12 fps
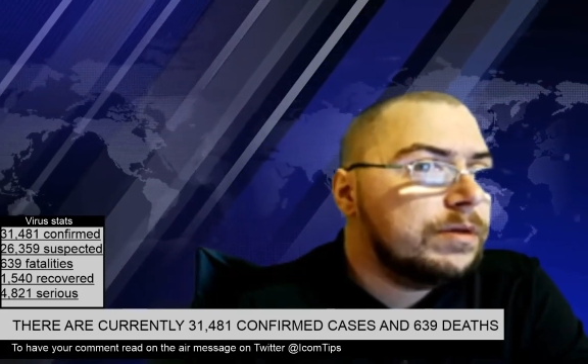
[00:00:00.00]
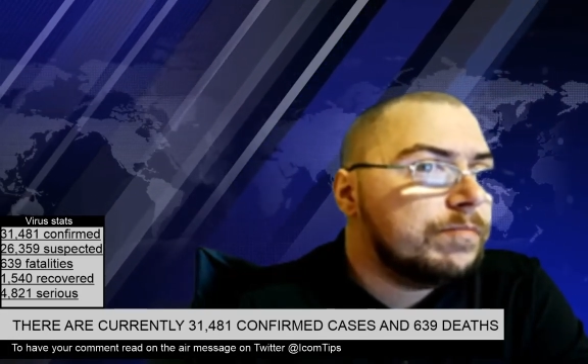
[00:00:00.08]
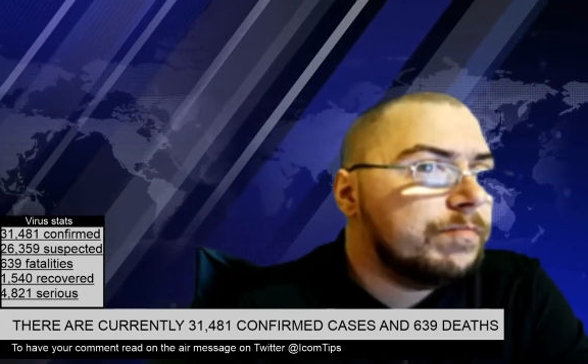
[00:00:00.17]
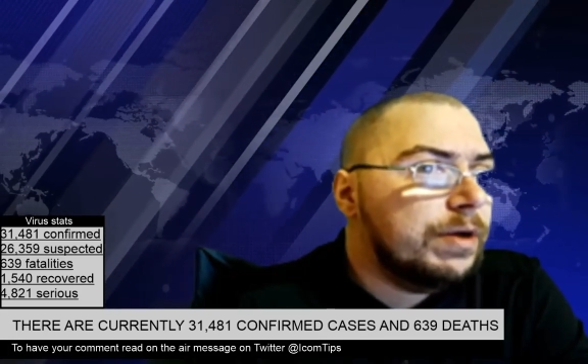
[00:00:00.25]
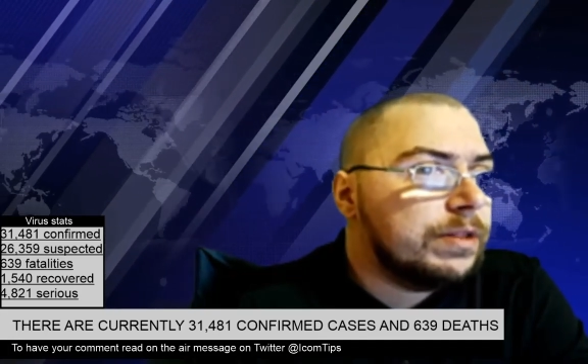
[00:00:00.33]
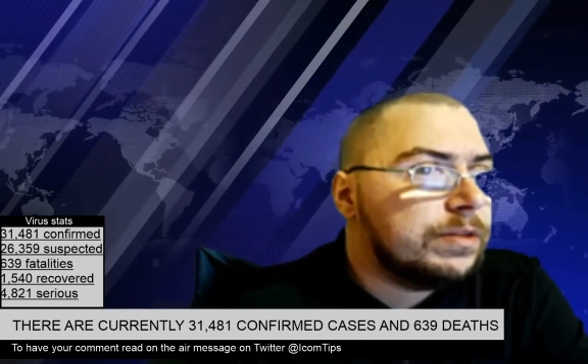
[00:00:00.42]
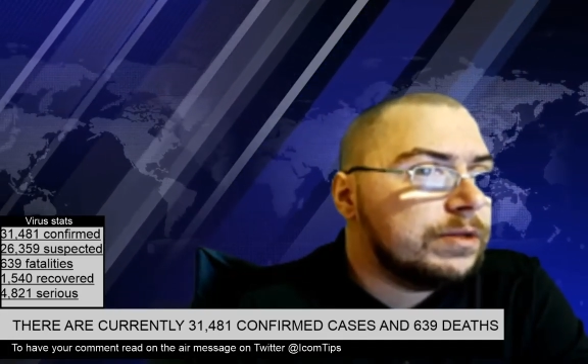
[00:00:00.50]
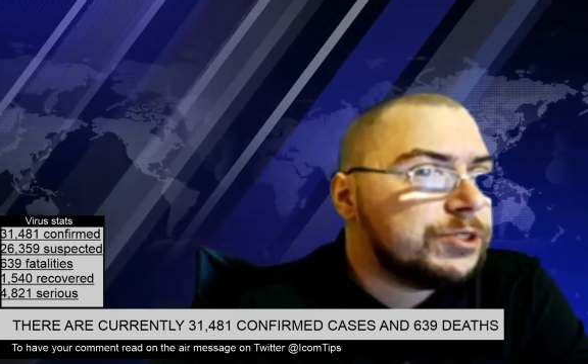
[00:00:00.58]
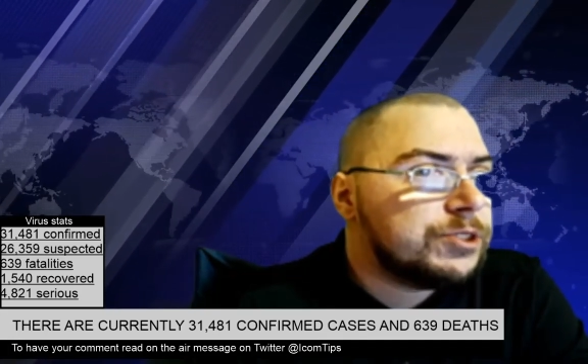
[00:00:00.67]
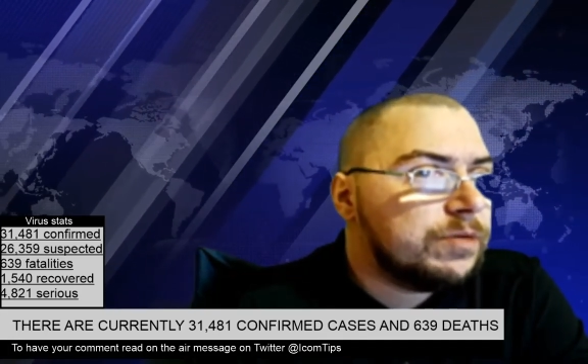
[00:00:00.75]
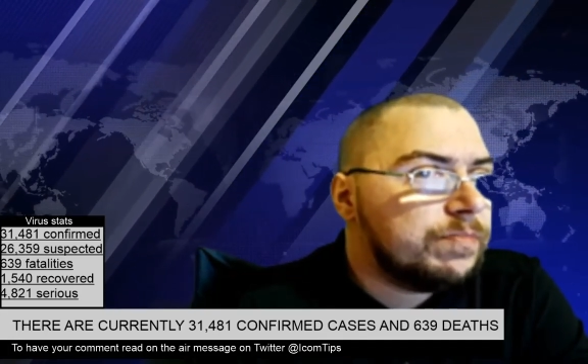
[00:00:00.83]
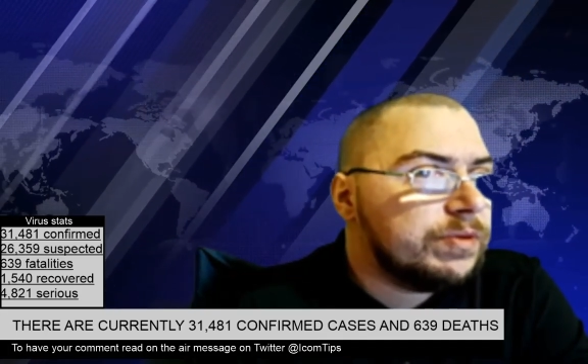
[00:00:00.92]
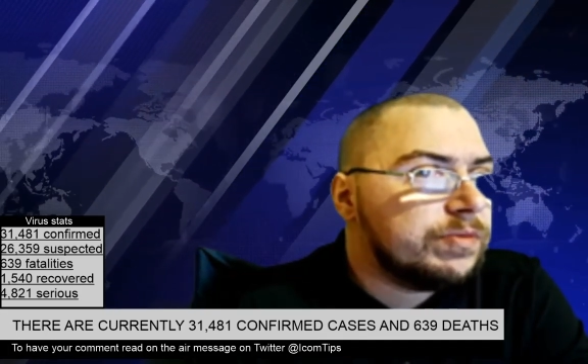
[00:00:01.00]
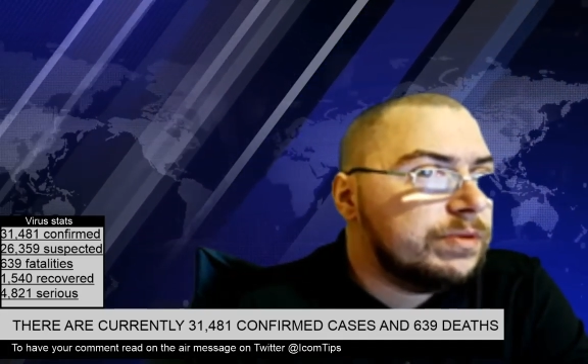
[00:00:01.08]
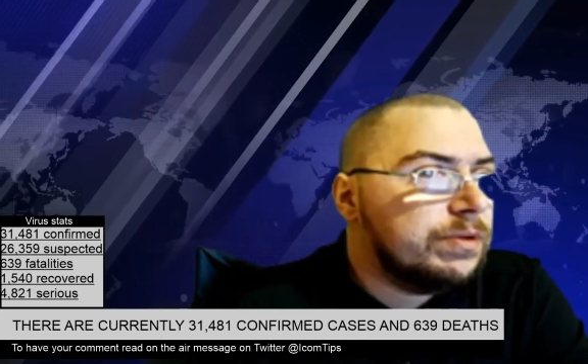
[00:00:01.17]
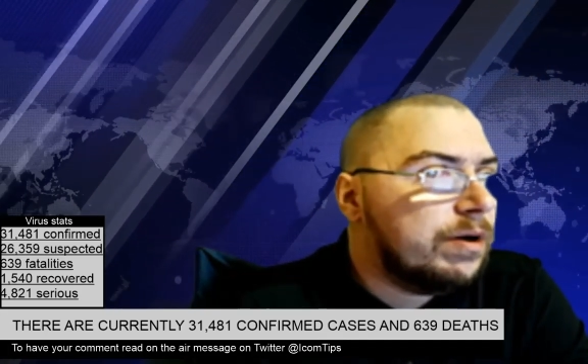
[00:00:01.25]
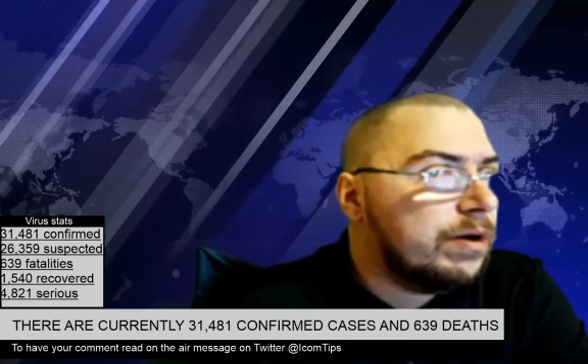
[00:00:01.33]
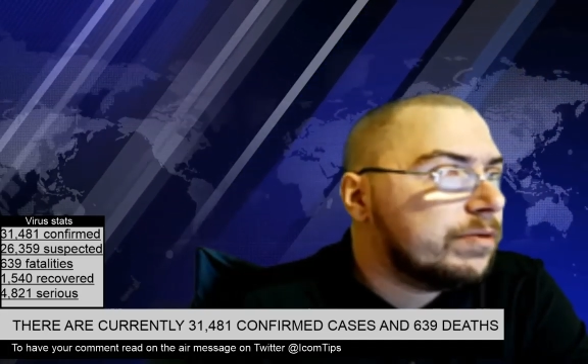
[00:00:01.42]
But the ship is
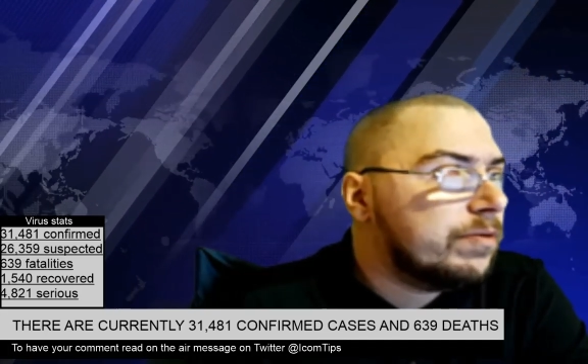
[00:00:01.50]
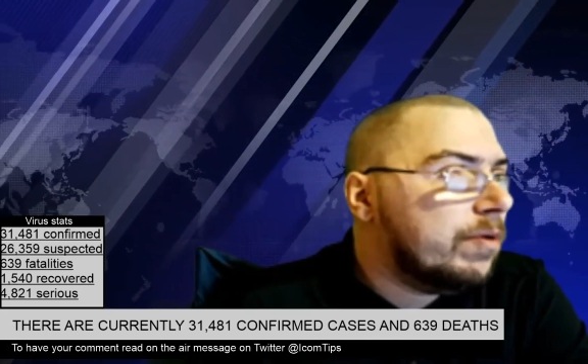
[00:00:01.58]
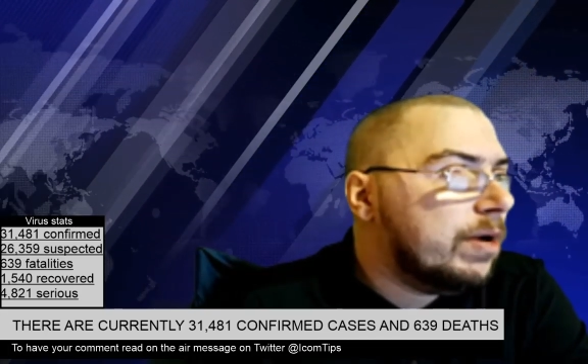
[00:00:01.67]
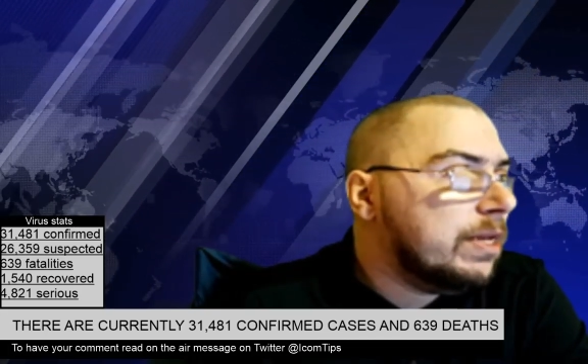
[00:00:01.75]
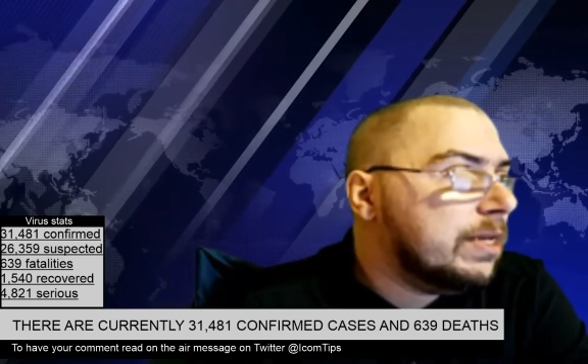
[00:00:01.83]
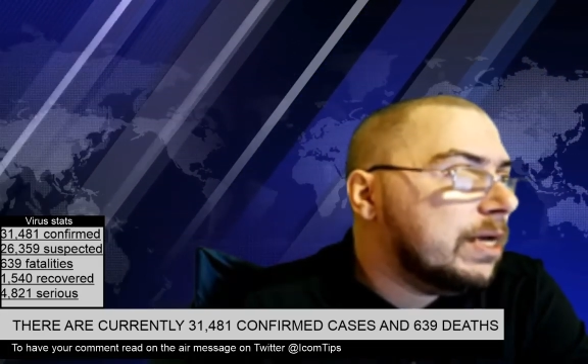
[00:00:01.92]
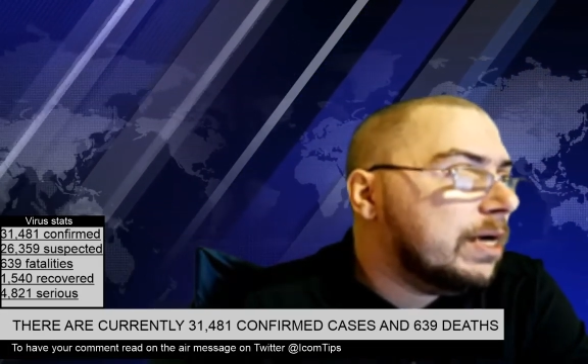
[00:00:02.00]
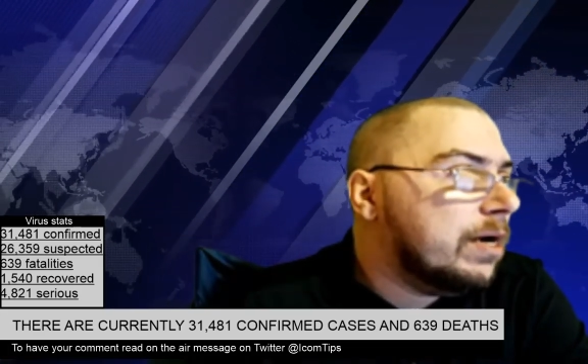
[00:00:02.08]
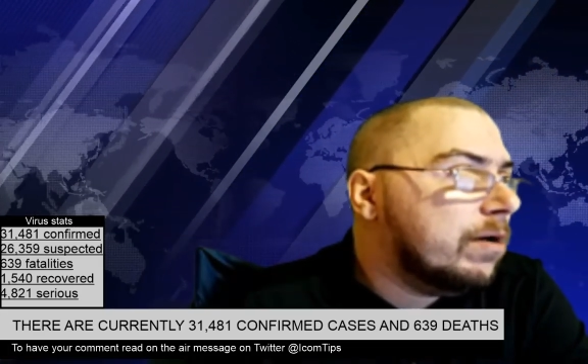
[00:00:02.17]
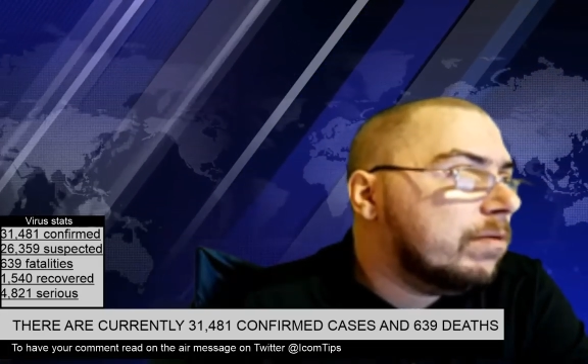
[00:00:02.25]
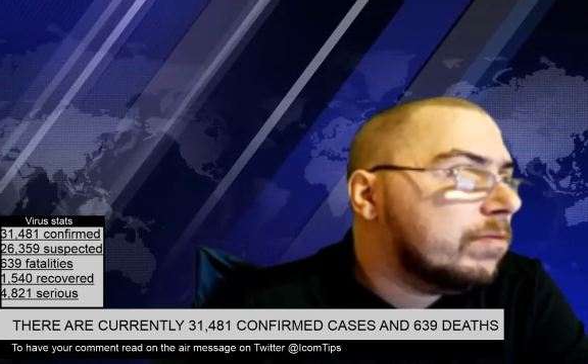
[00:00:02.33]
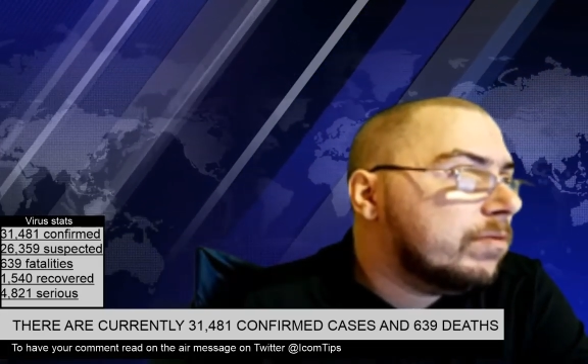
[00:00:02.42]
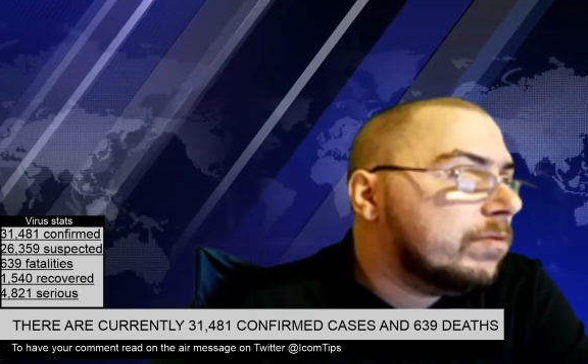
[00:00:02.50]
docked right now,